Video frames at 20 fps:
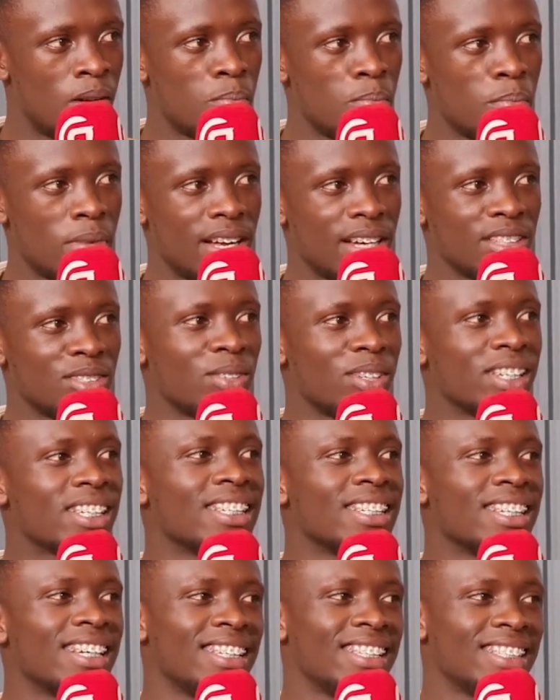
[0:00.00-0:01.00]
But as
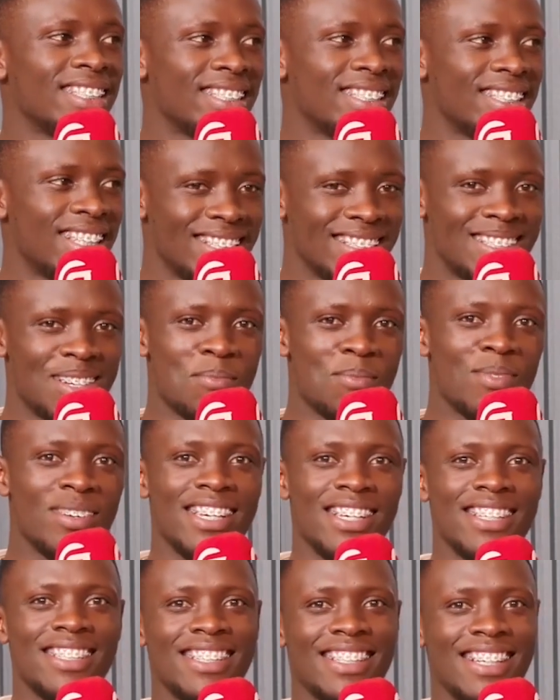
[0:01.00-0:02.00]
originally, Sentamu
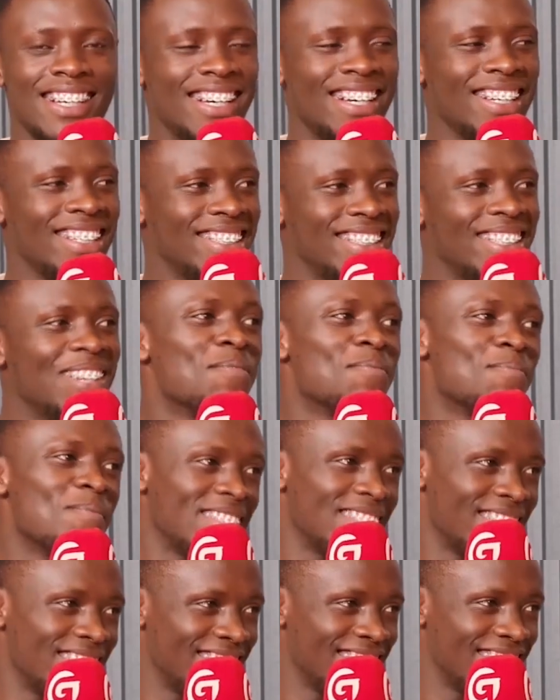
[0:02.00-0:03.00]
Hitler
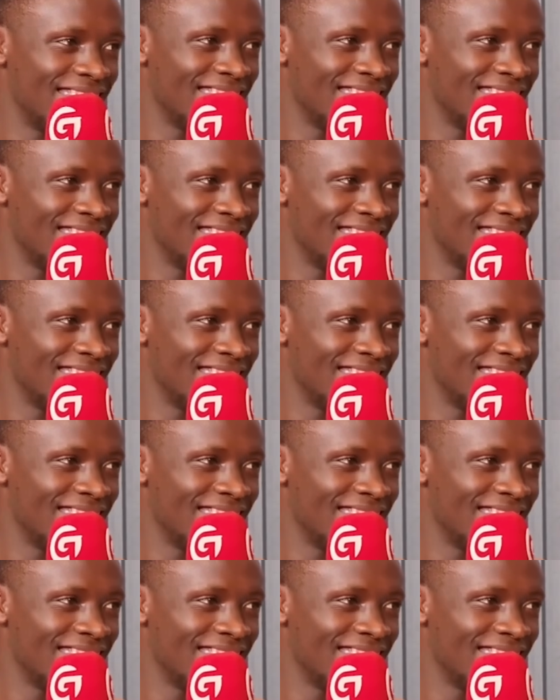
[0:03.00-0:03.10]
James.